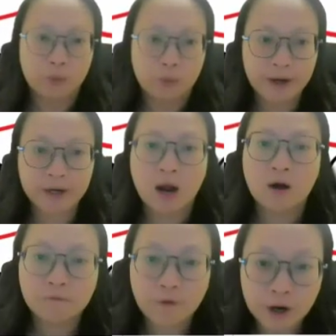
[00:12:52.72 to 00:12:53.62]
right?
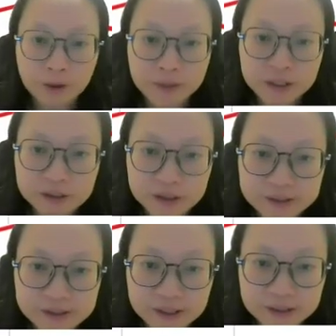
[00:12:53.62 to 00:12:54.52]
Far means
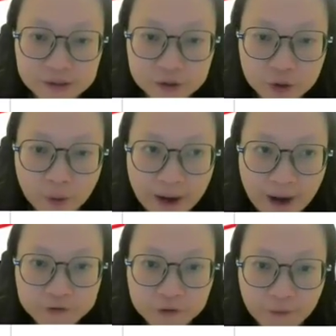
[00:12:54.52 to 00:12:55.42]
distance, so I
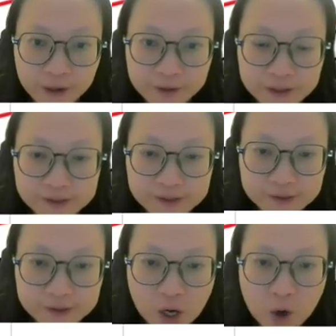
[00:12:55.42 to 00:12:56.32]
have to find the
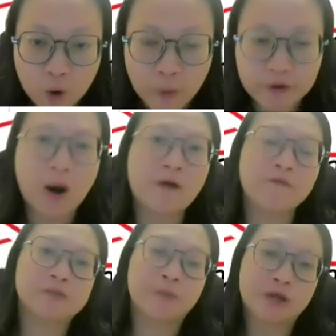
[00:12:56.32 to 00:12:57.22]
distance. When a graph
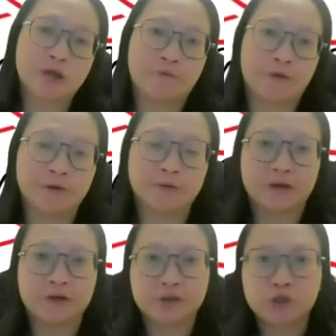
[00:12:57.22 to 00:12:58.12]
is being given, there are